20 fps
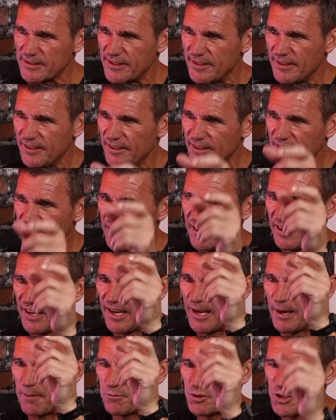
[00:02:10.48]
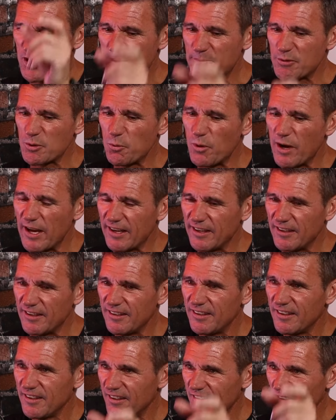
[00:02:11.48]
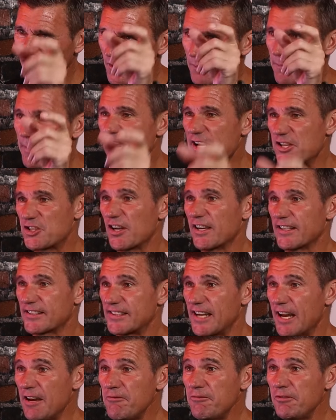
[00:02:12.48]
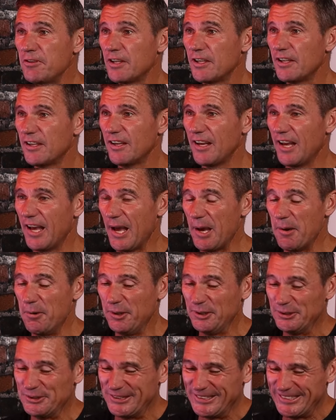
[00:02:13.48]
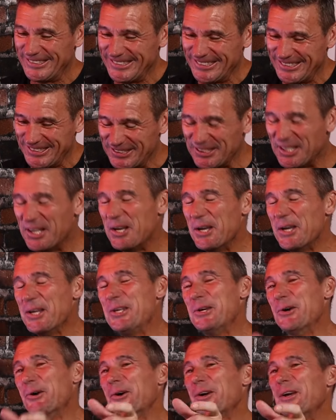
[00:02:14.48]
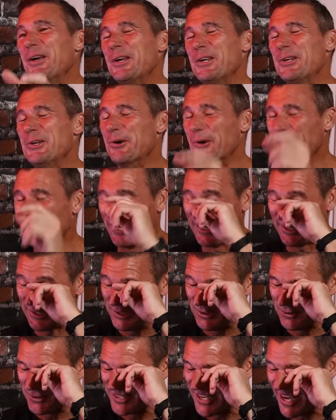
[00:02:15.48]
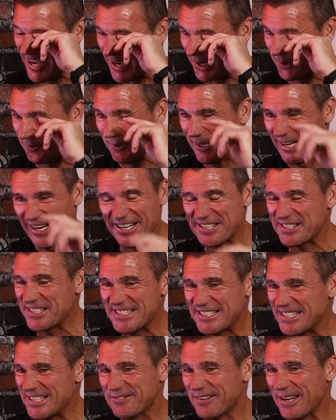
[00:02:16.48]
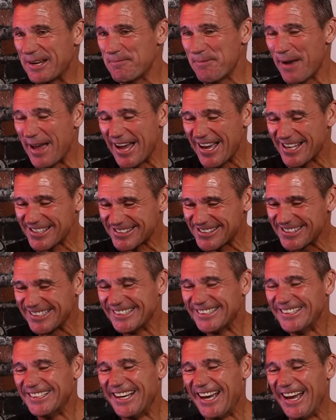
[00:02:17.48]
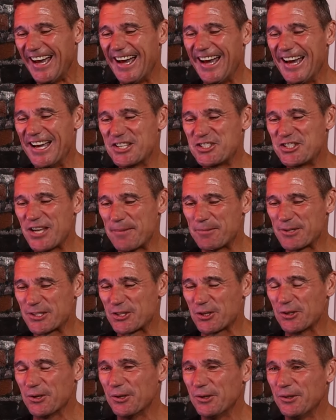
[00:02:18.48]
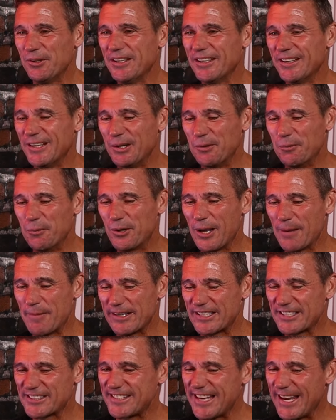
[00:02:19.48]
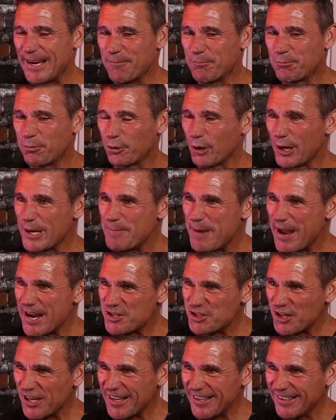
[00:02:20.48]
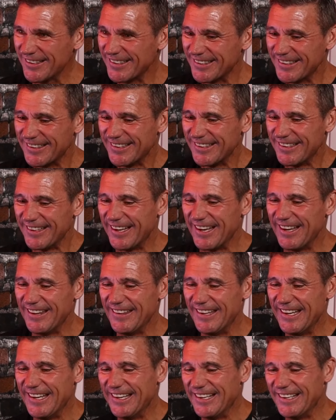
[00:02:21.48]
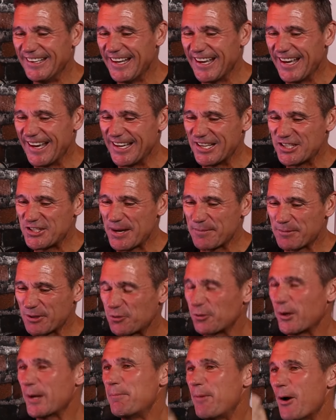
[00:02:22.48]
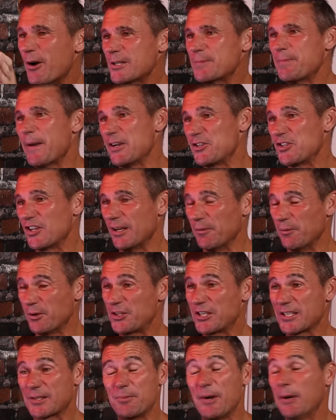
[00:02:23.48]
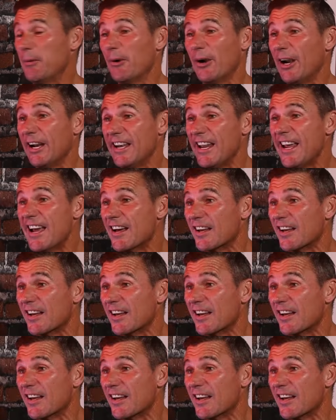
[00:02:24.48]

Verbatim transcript: Okay. Um, chapter one, the Bachelor stuff. Sure. Uh, sure. Your your your dark reality T V past. Uh, chapter two, we'll go back to Sam pre-Bachelor. Sure. And then uh, chapter three, post-Bachelor, which is where we're at now.